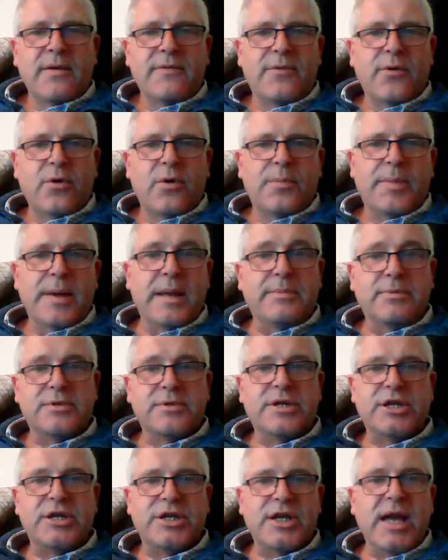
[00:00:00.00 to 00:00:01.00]
for people
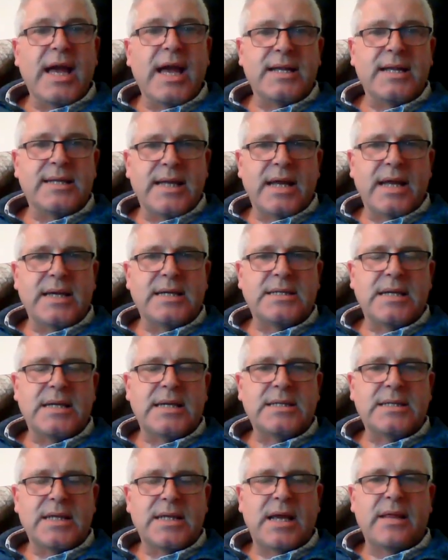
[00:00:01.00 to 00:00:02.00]
to share
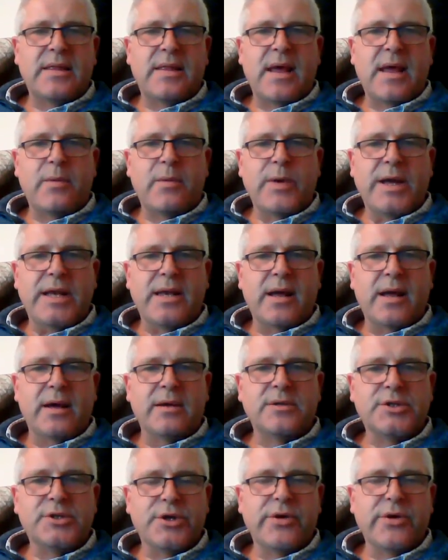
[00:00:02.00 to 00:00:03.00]
daisies in their
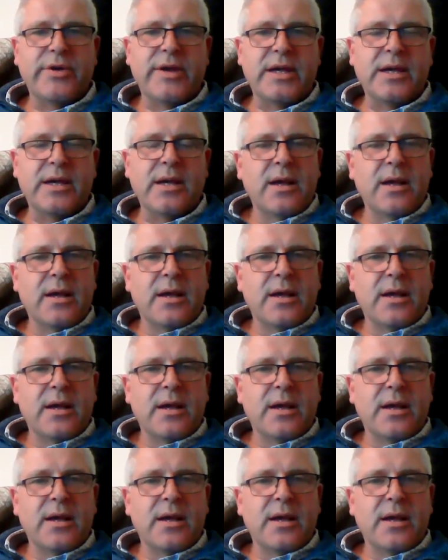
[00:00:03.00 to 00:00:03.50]
windows during